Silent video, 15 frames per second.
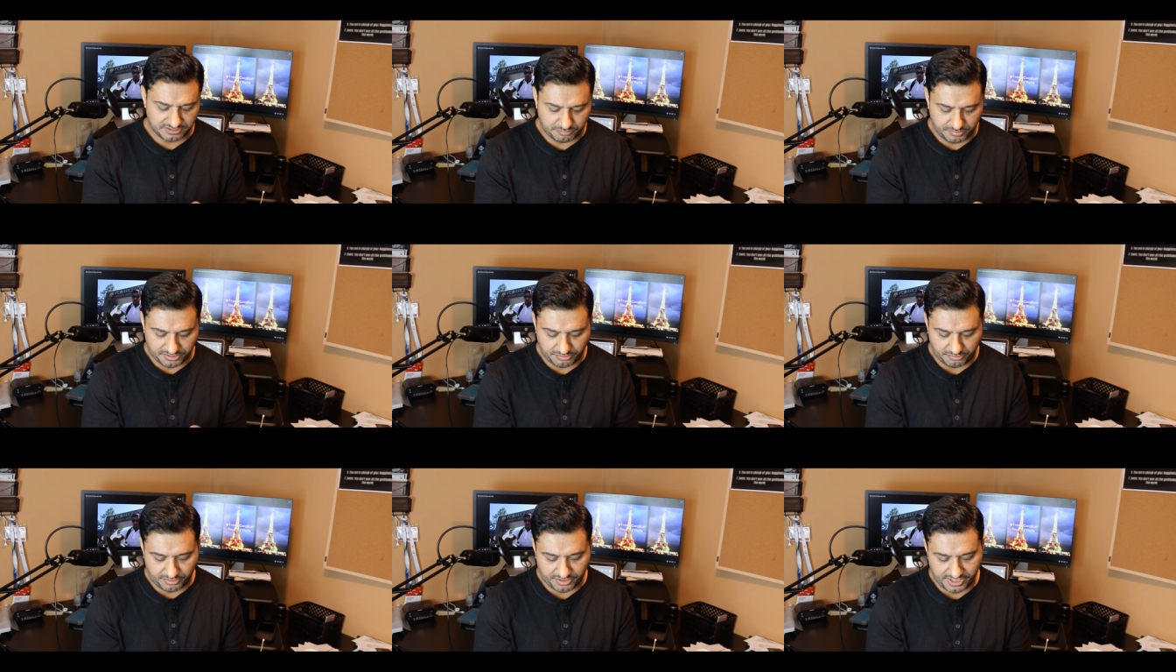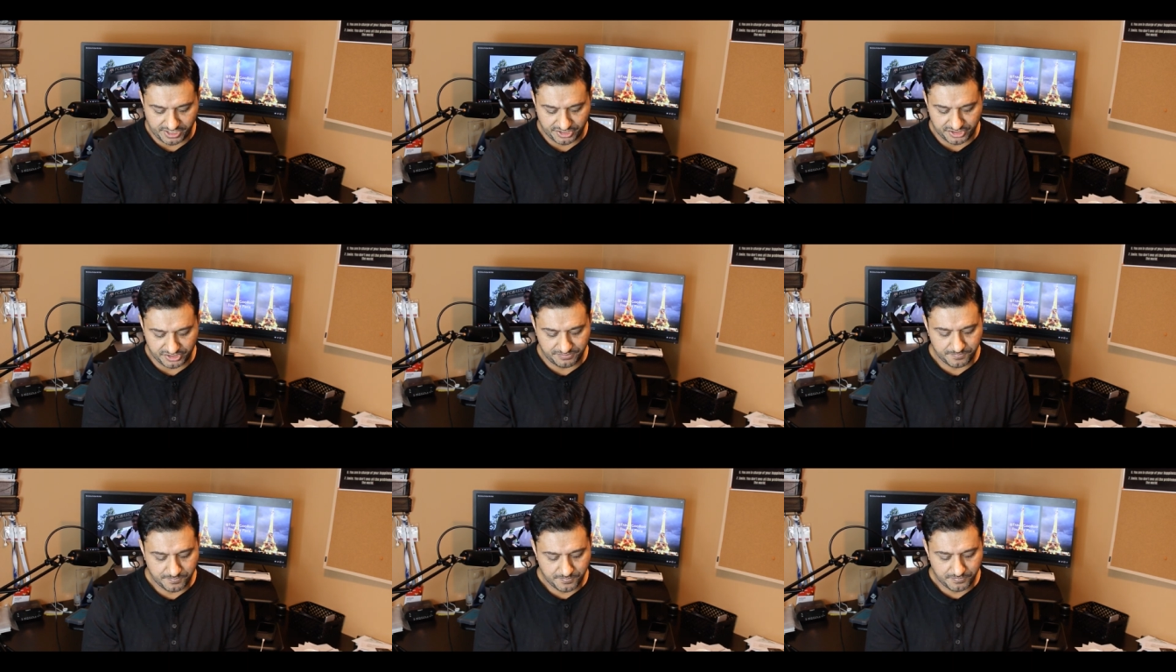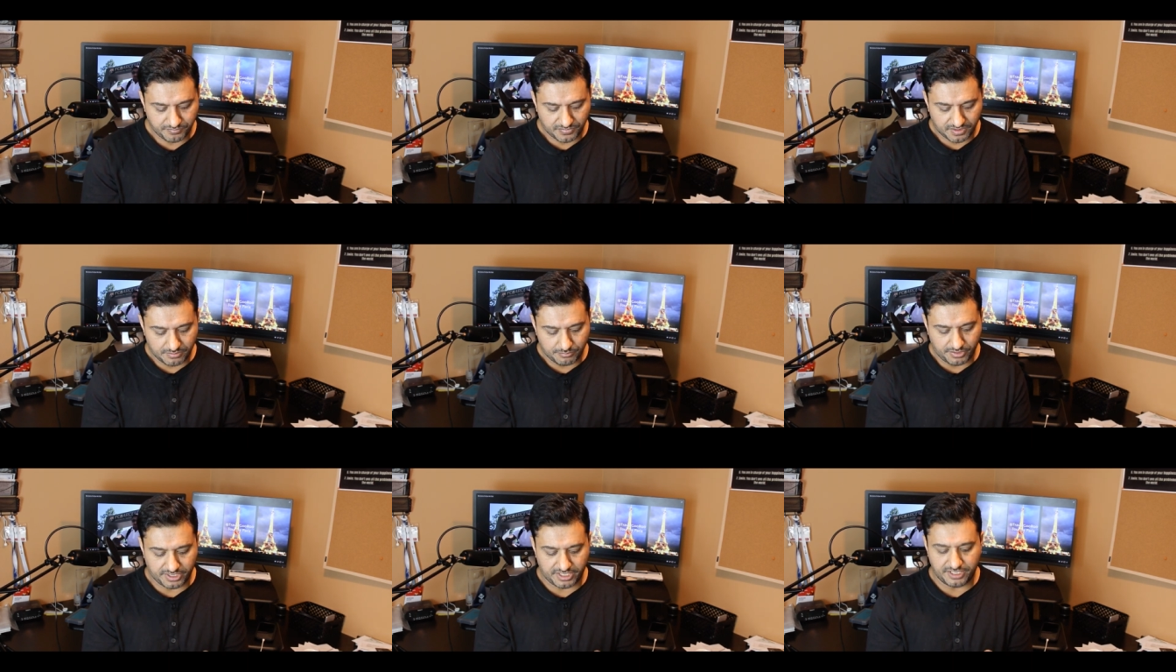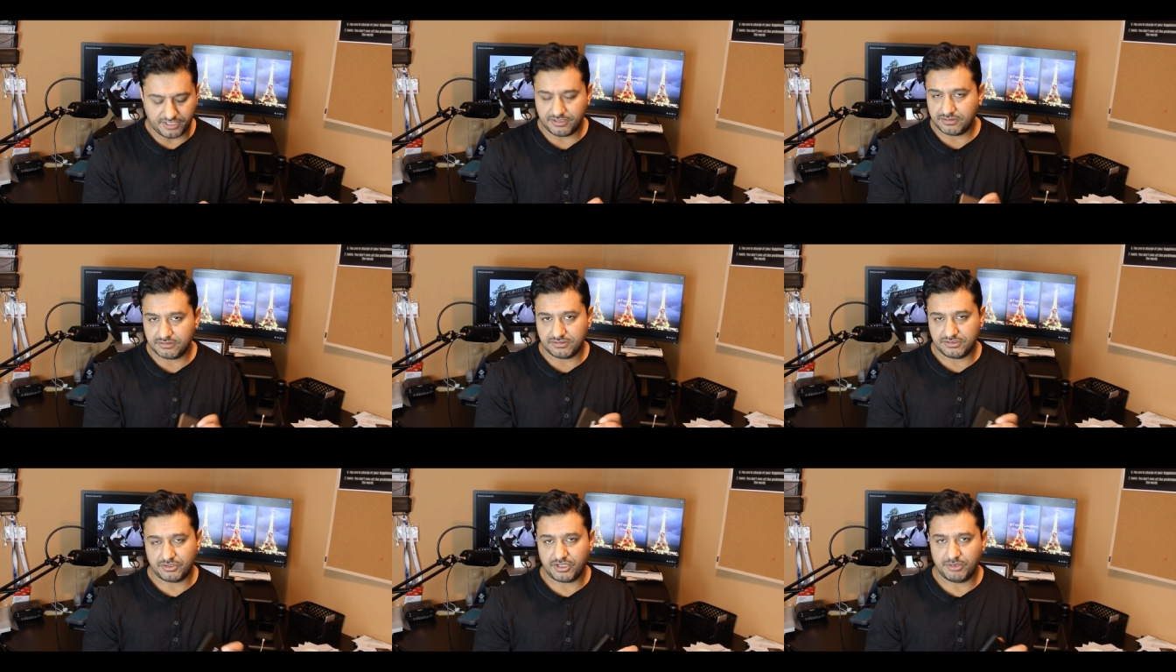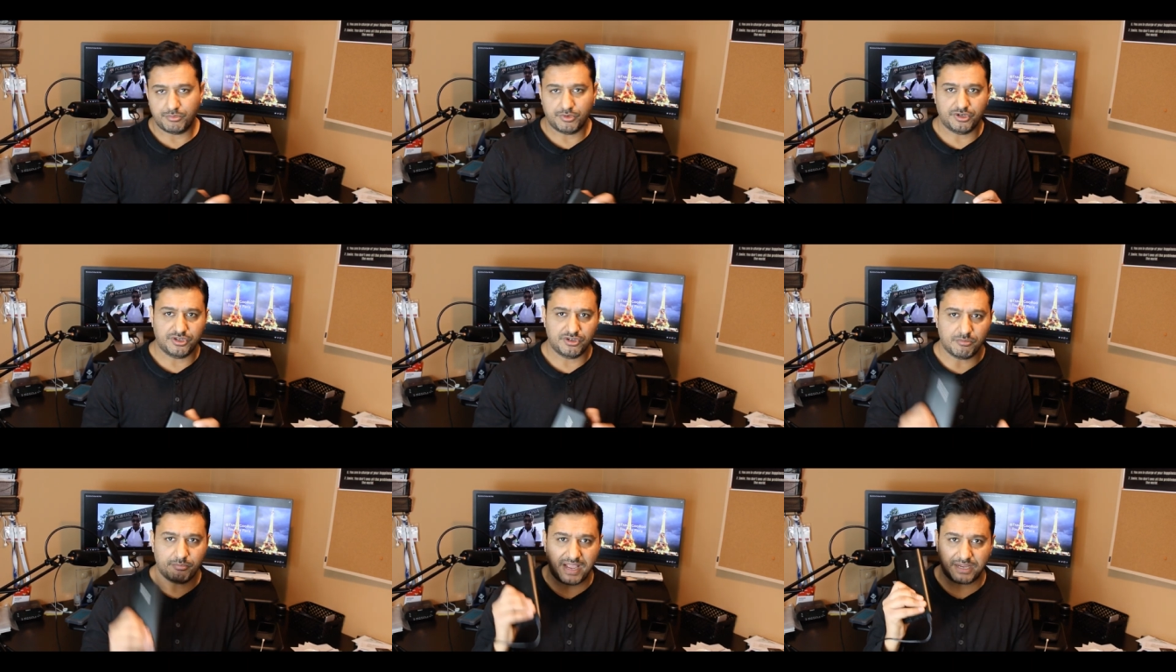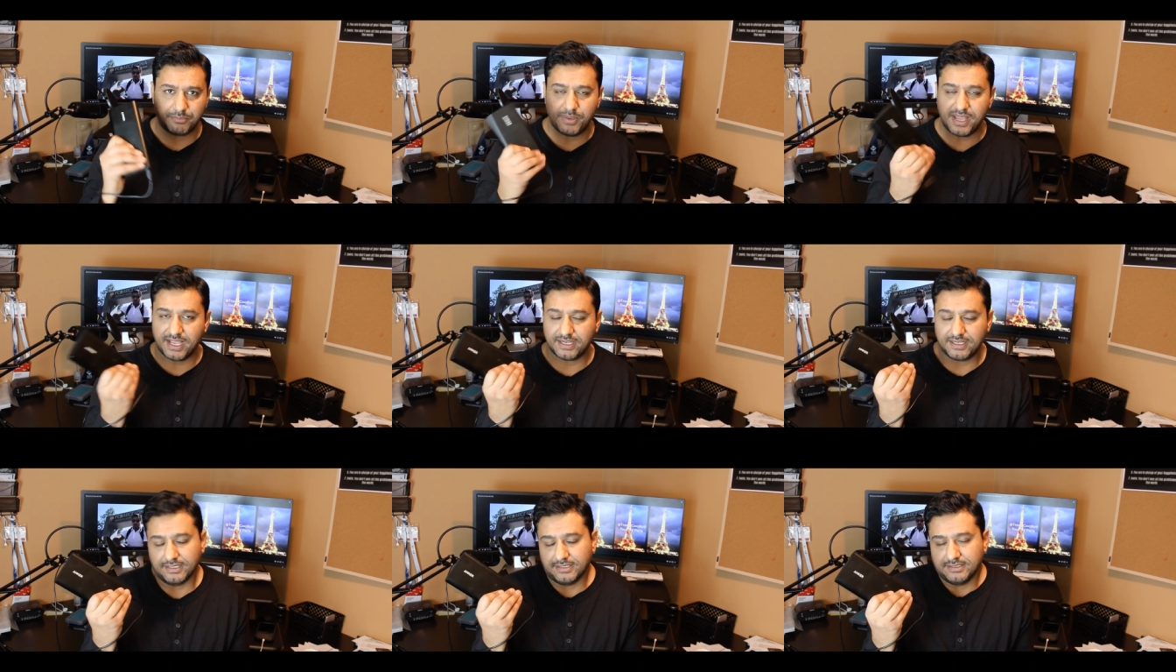specification, but again, you can put it in your backpack